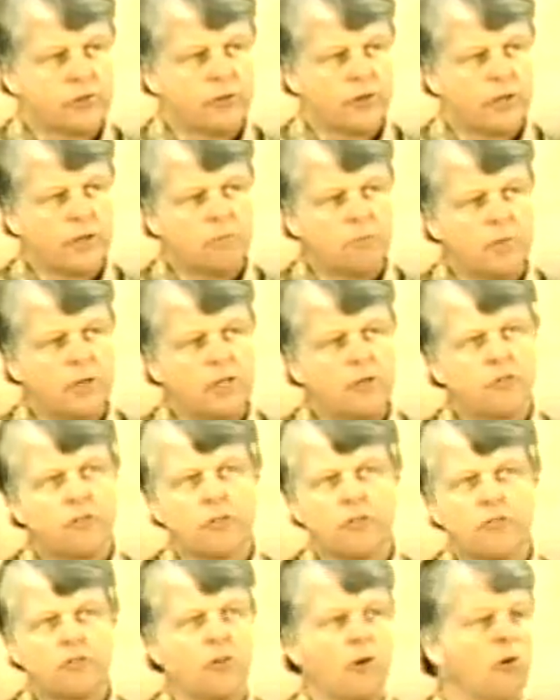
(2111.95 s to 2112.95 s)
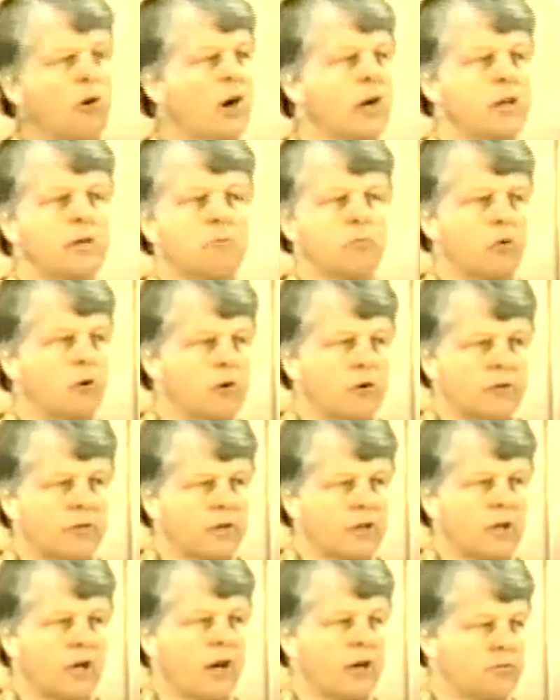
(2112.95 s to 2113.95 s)
it means it's so unimportant to the
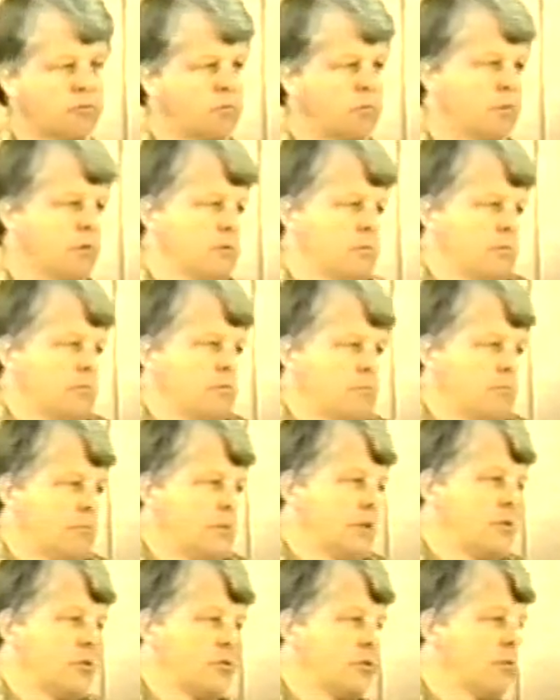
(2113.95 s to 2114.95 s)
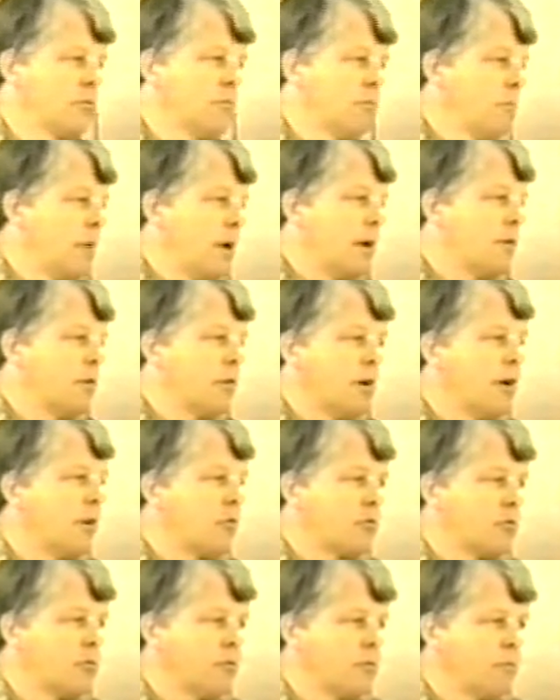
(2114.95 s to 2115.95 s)
gospel that it shouldn't matter to us.